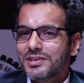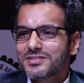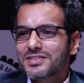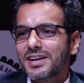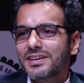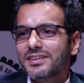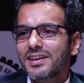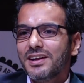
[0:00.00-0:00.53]

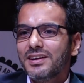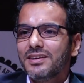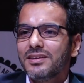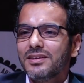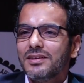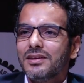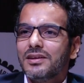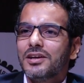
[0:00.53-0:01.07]
Having said
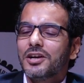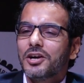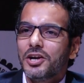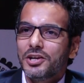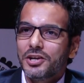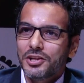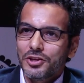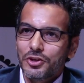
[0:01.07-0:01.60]
that,
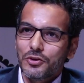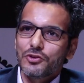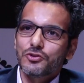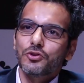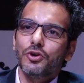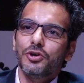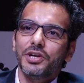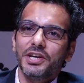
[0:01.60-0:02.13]

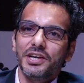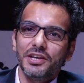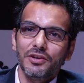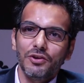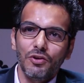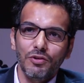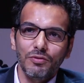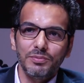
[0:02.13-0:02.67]
continuous
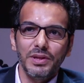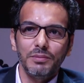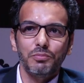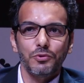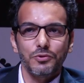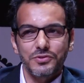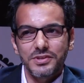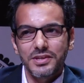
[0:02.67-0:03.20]
auditing
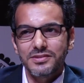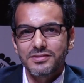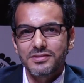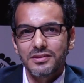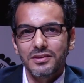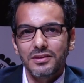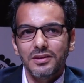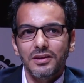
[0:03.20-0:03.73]
of the
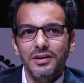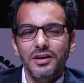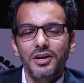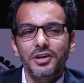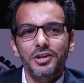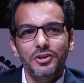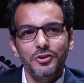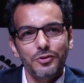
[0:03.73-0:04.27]
process,
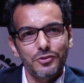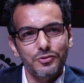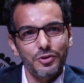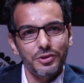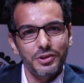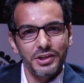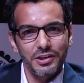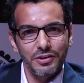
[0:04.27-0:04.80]

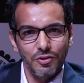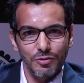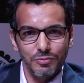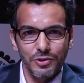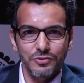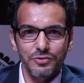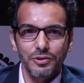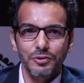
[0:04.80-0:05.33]
continuous
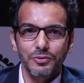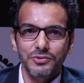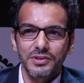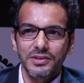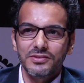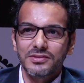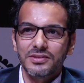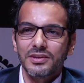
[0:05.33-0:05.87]
auditing of the
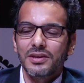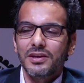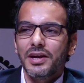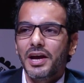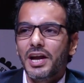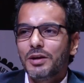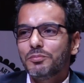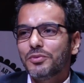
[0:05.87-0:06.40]

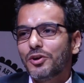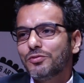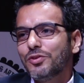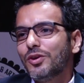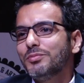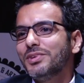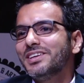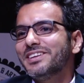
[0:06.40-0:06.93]
solutions,
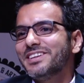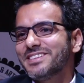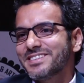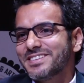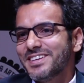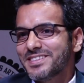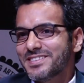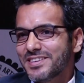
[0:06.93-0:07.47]
and
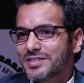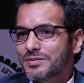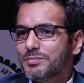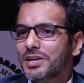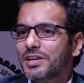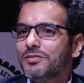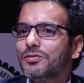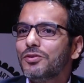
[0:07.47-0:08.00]
performing risk
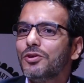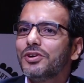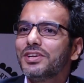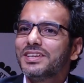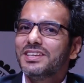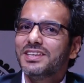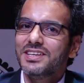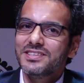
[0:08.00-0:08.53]

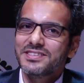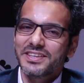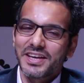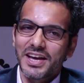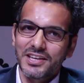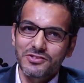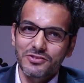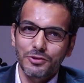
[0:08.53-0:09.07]
assessment for
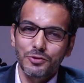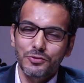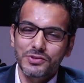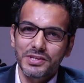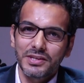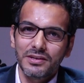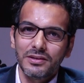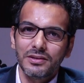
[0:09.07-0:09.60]
each AI
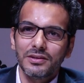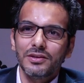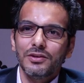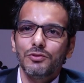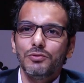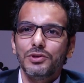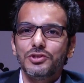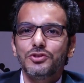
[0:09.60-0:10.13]

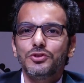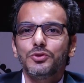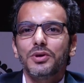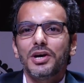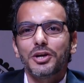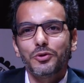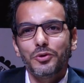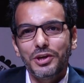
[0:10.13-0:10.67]
solution
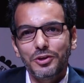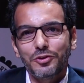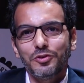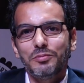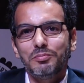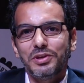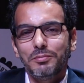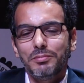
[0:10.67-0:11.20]
which you are
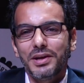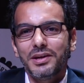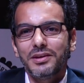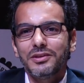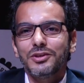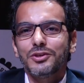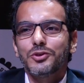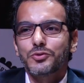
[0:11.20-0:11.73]
going to
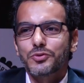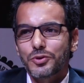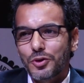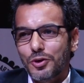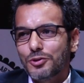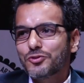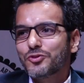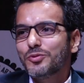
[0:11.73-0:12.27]
implement
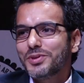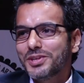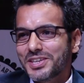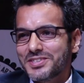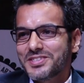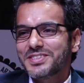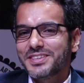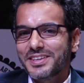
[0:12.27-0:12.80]
should
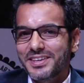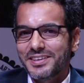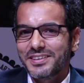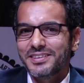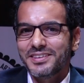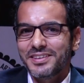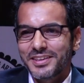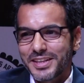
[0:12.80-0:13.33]
also be
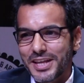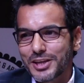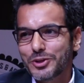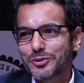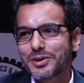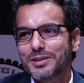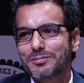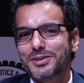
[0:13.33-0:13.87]
considered.
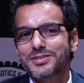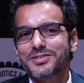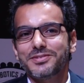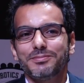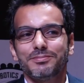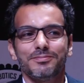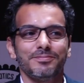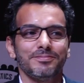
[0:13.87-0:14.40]
Thank you very
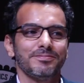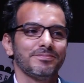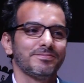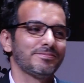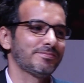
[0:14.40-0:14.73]
much.